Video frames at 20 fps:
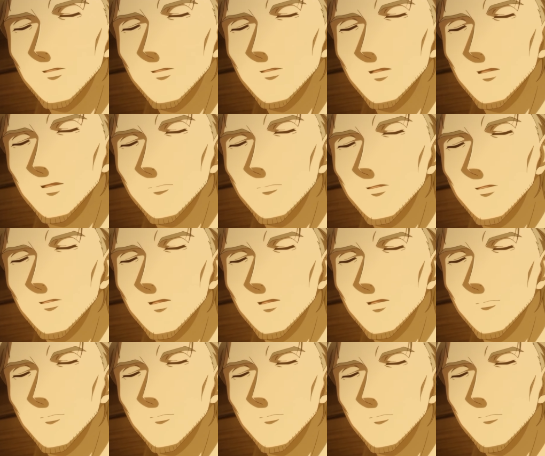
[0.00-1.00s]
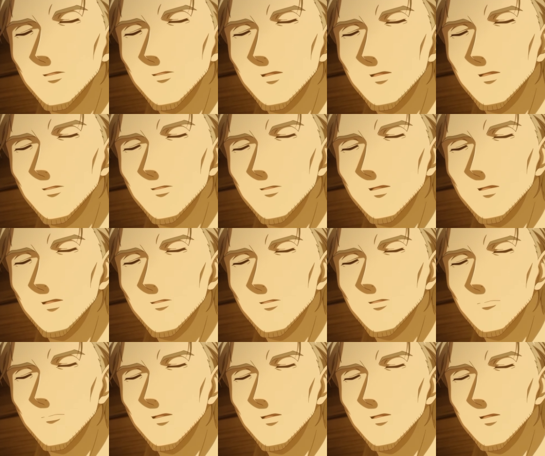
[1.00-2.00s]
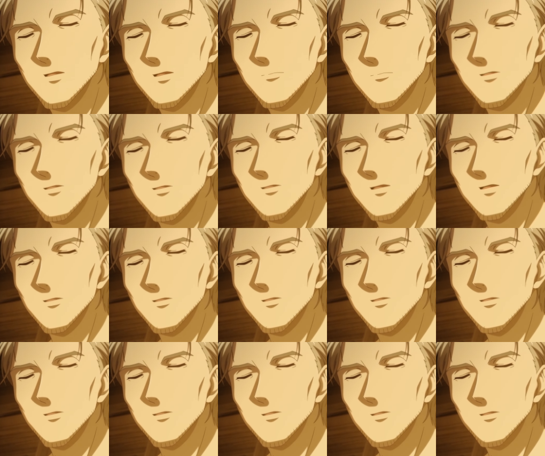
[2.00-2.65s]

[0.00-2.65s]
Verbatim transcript: history to make today better than yesterday.